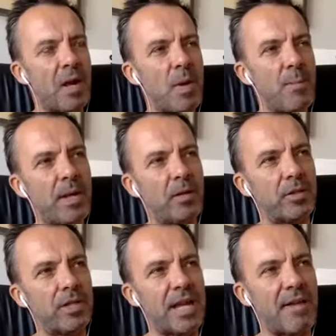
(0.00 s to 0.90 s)
build
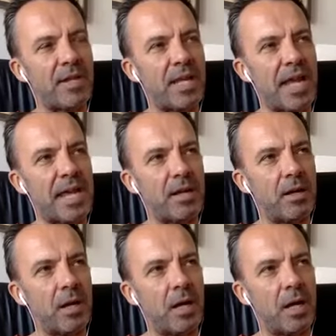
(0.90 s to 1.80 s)
and navigate
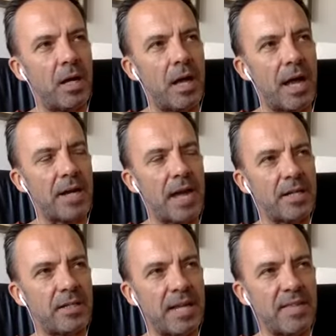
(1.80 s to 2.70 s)

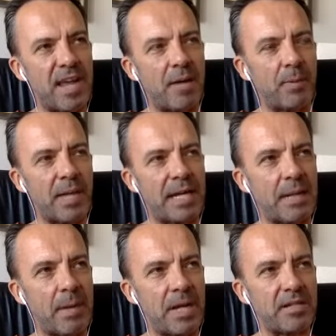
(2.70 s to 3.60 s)
and take the unplanning
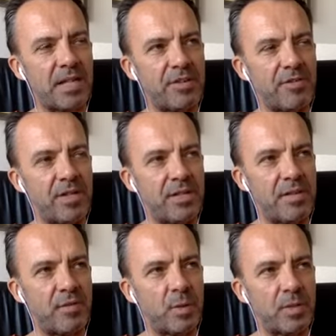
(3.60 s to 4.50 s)
mindset through these
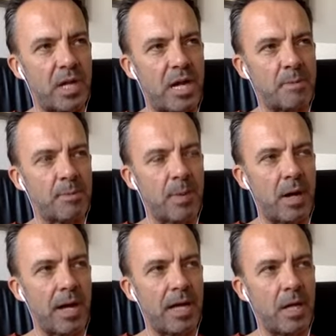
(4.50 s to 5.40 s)
difficult times by